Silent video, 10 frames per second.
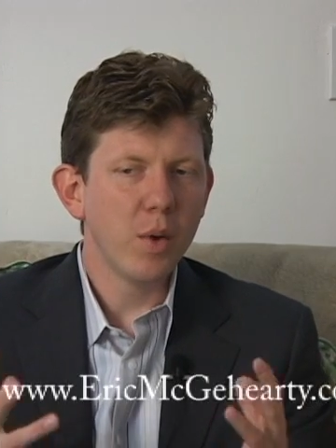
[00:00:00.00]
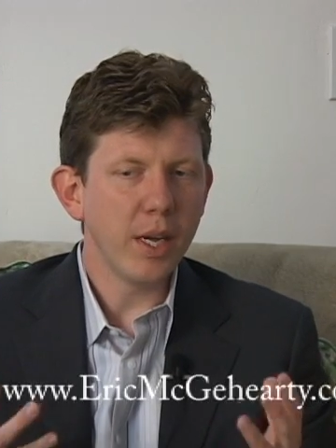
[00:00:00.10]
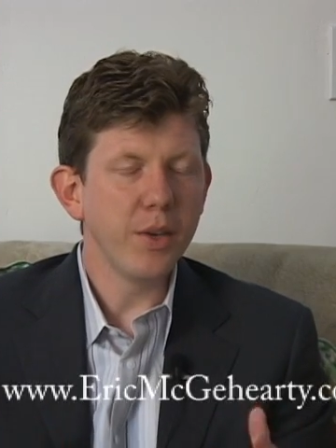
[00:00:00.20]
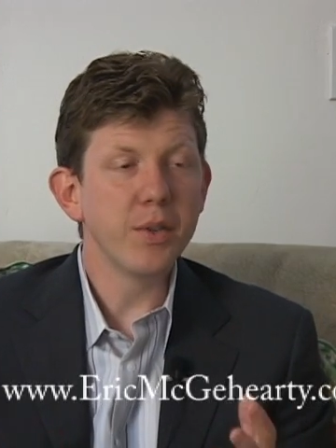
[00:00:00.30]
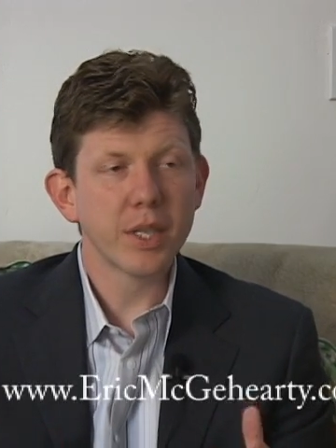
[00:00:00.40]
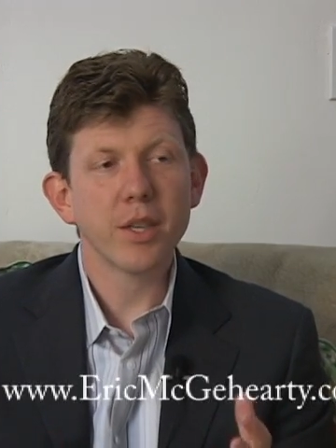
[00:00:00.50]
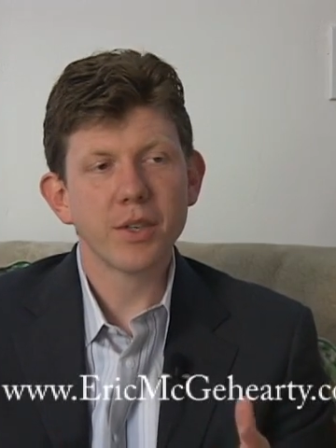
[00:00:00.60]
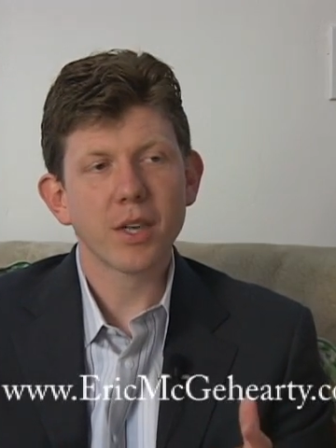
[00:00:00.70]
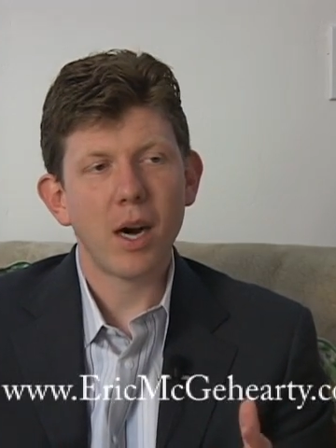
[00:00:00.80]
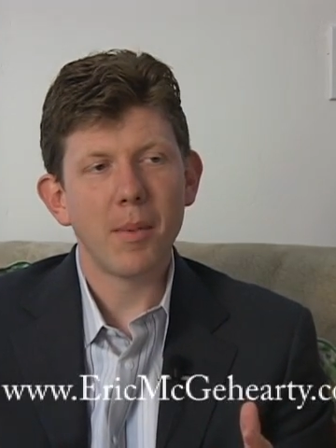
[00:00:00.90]
using
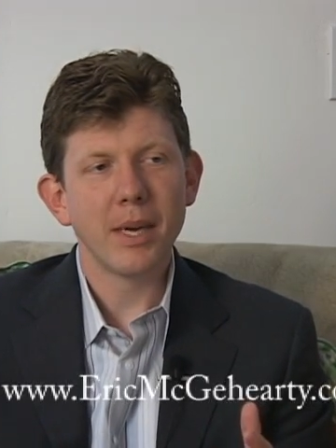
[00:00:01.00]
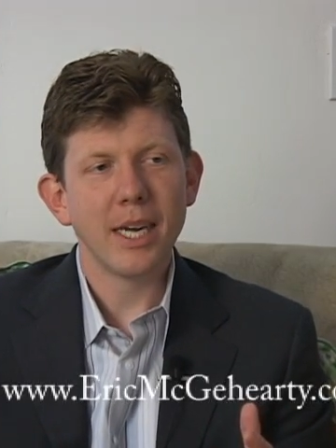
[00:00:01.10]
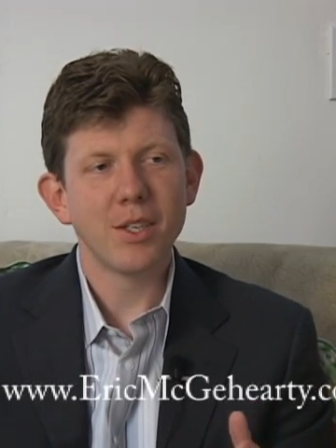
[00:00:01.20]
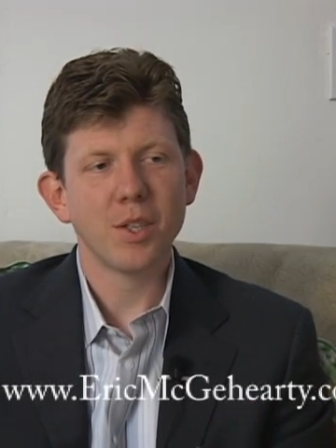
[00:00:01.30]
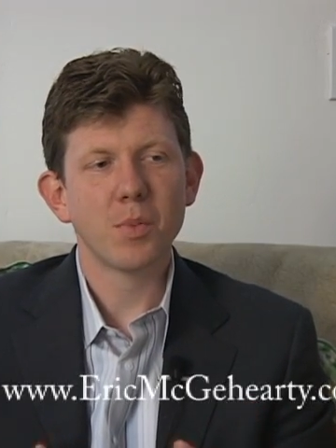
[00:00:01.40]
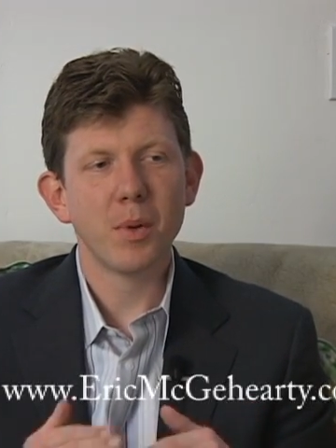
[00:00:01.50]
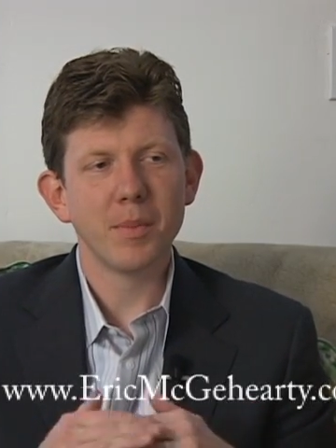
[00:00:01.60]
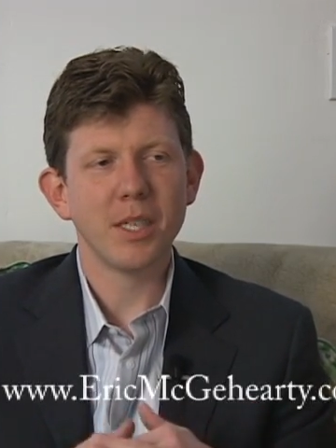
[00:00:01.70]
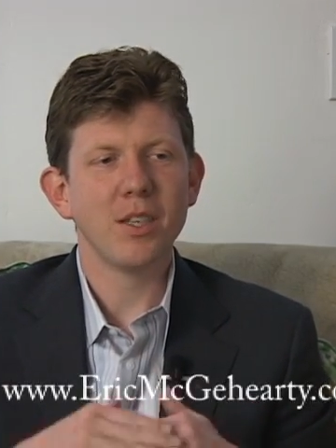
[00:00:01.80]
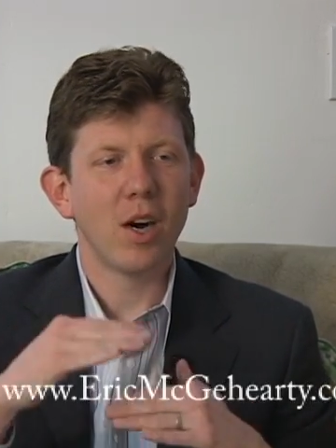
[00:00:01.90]
those accommodations put
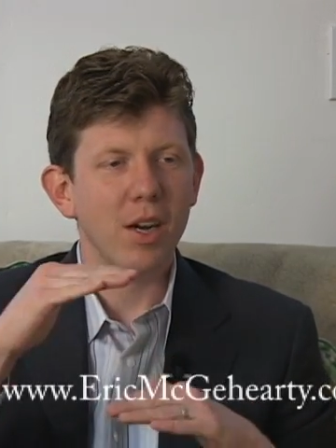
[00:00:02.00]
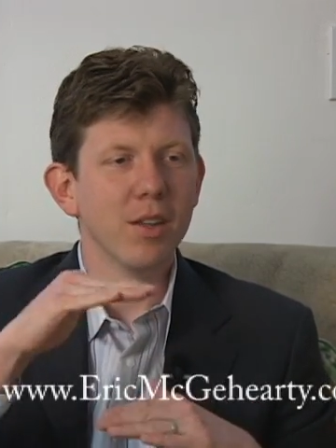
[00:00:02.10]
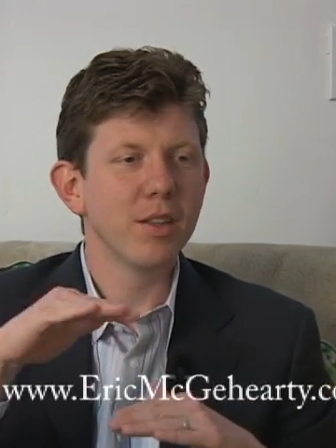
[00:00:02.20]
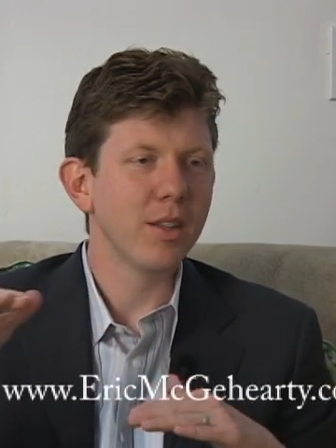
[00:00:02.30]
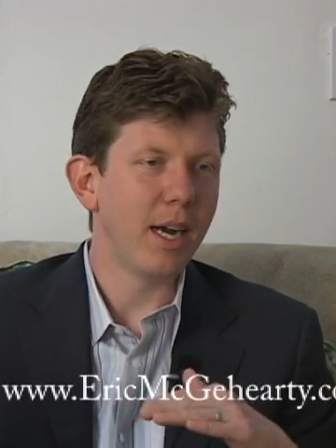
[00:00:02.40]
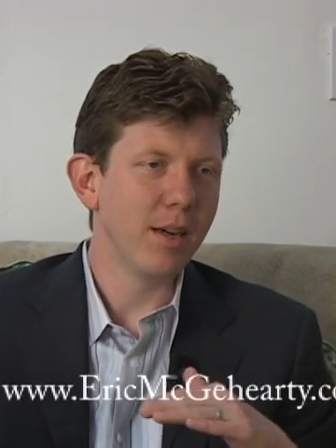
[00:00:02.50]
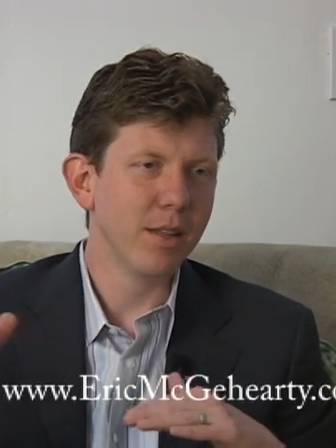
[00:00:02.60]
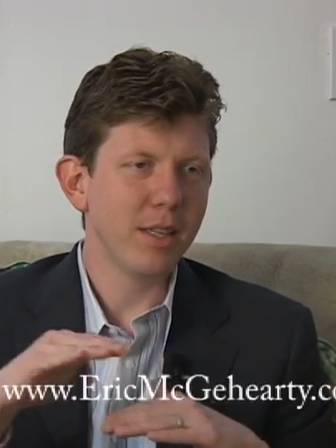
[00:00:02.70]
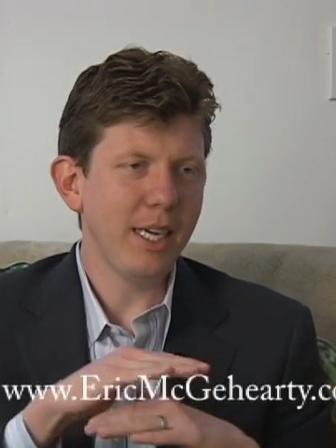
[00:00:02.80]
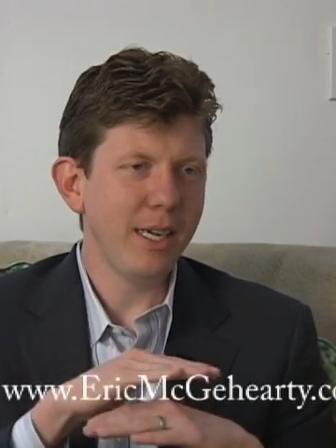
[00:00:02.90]
me on
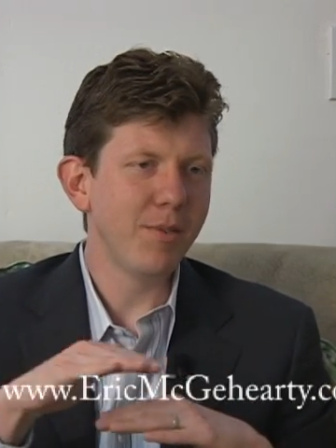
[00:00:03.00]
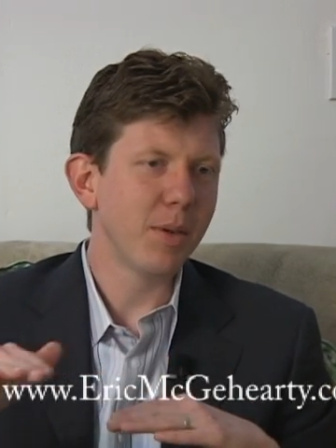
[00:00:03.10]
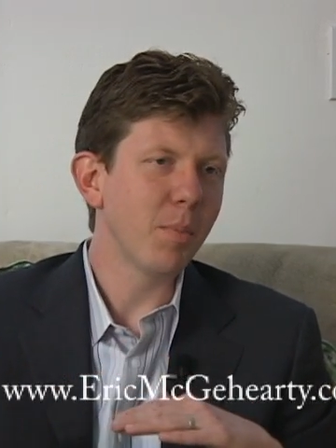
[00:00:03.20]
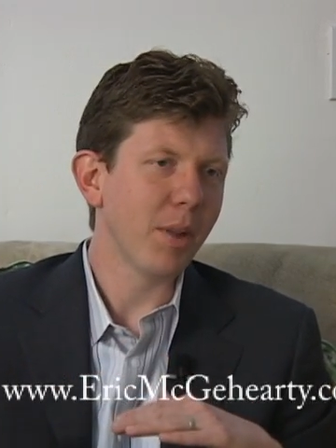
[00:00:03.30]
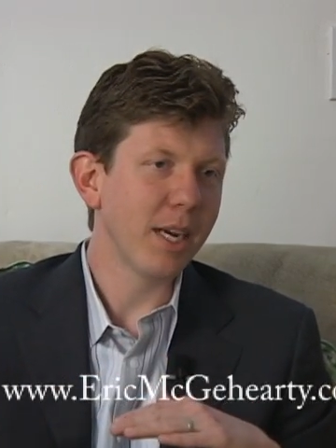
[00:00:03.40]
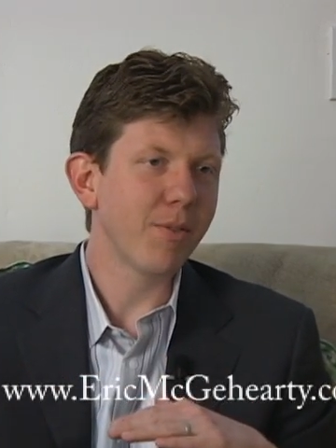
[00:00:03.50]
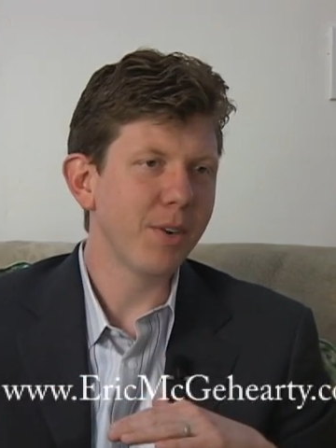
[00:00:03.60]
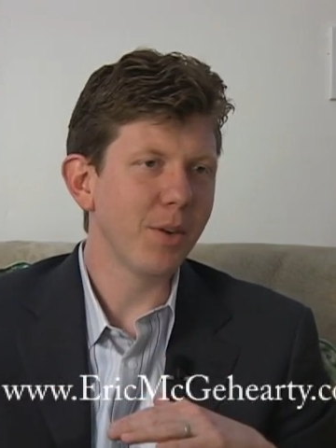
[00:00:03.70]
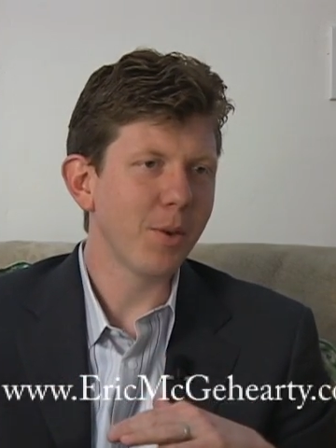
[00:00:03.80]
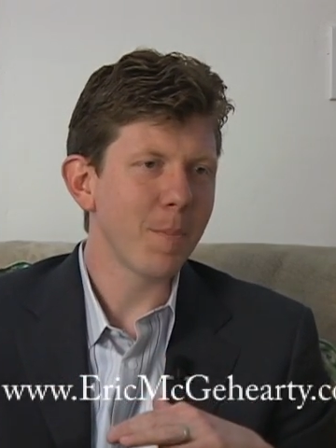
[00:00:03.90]
an even playing
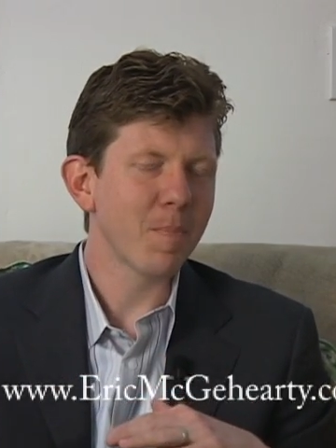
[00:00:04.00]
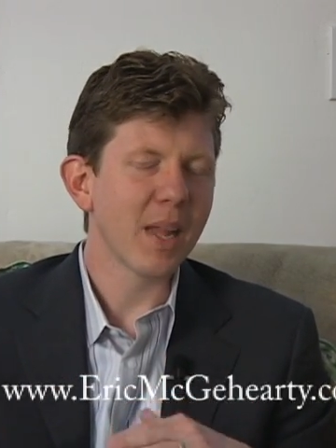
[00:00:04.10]
field,